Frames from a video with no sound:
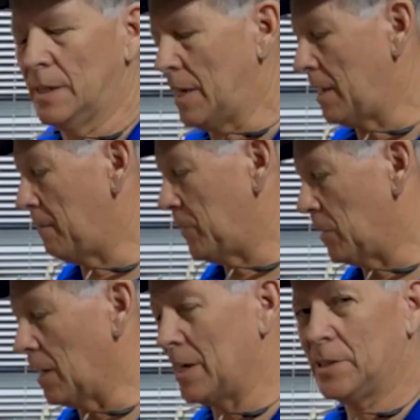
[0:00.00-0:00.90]
And hey, if
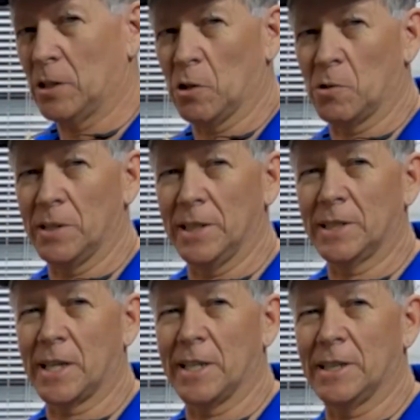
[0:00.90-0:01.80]
you like to learn
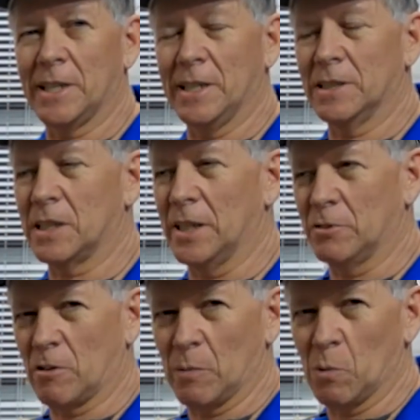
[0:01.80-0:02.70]
these kind of things
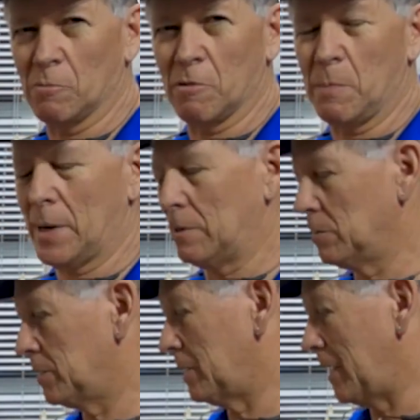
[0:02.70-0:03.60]
like drywall
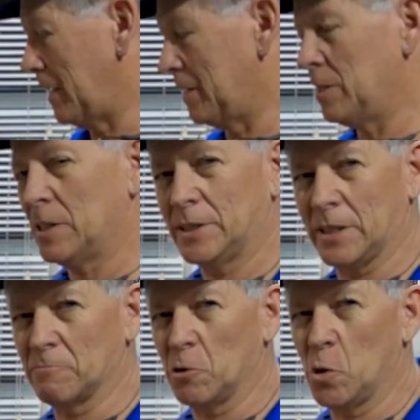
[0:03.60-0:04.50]
repairs and
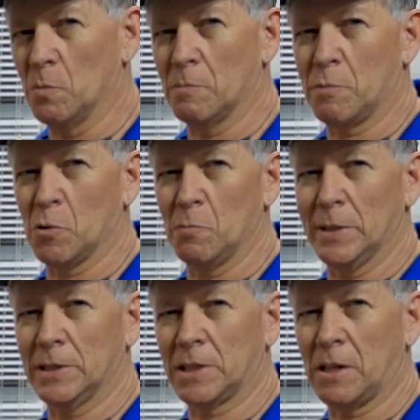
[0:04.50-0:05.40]
general home
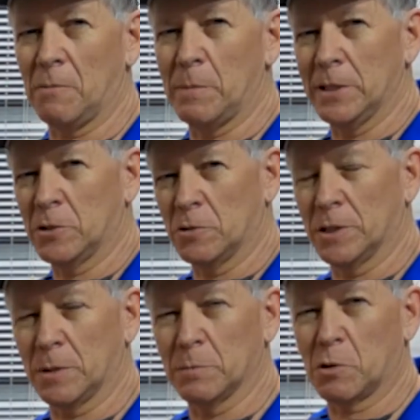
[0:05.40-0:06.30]
improvement stuff, be sure
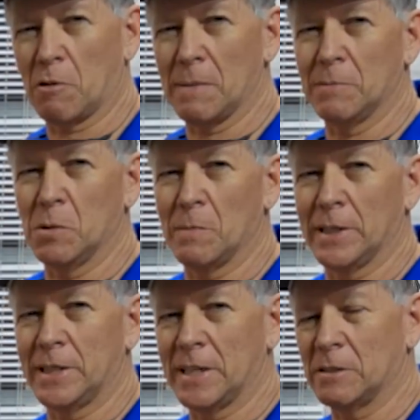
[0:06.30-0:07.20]
and subscribe to
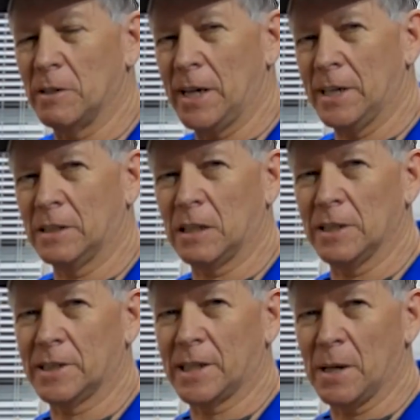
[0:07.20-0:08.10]
my channel and
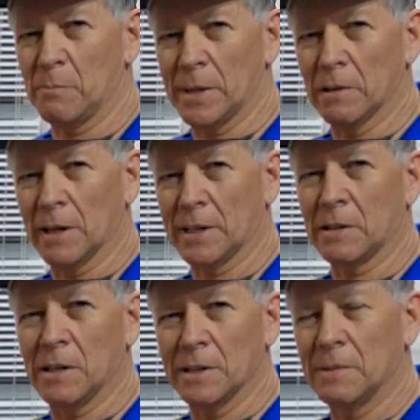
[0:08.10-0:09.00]
click that bell
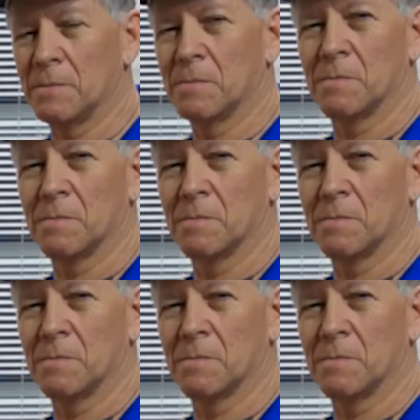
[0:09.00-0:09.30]
icon.